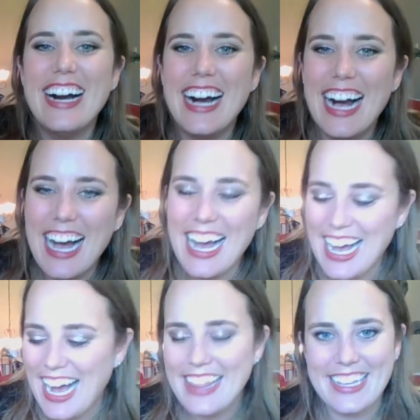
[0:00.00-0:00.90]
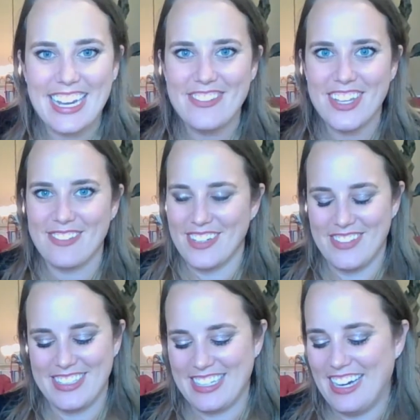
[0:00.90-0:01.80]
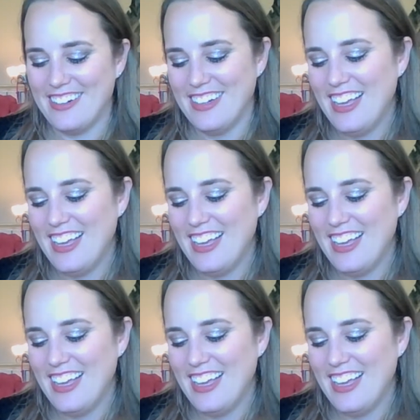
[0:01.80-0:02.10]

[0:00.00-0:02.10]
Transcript: I think I have like three of these now.